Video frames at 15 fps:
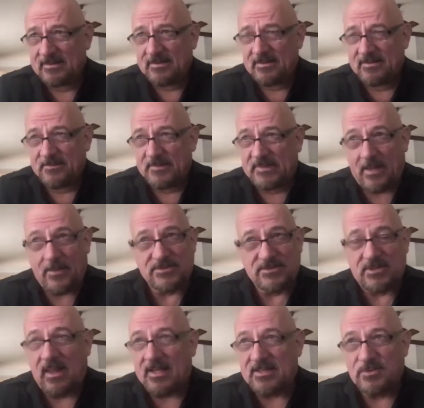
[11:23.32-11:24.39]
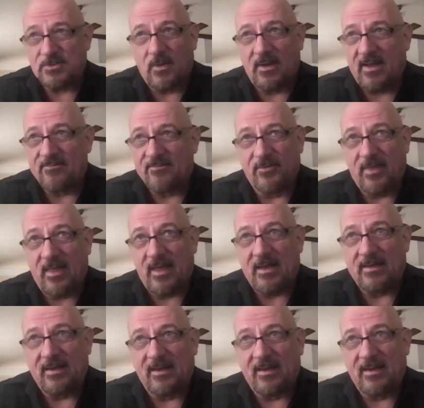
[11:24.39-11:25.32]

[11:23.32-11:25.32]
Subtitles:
but that was the last one. After that,